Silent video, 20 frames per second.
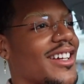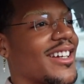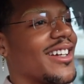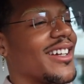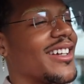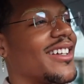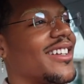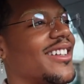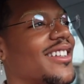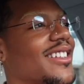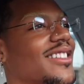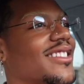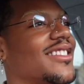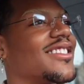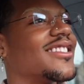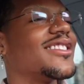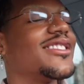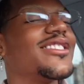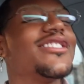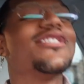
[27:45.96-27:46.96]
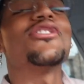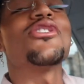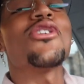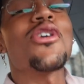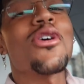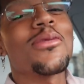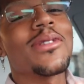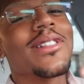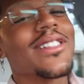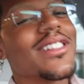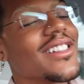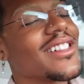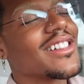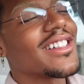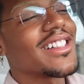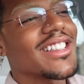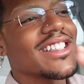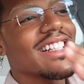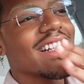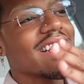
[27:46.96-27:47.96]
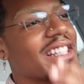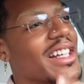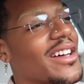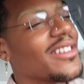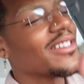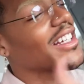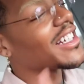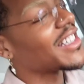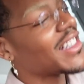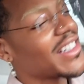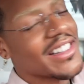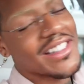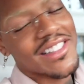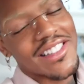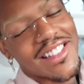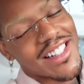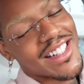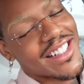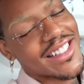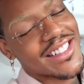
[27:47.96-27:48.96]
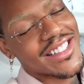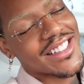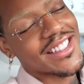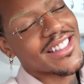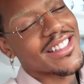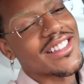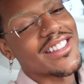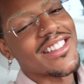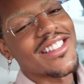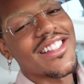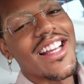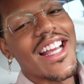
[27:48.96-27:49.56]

and you know it was good because I sound like Janet Jackson.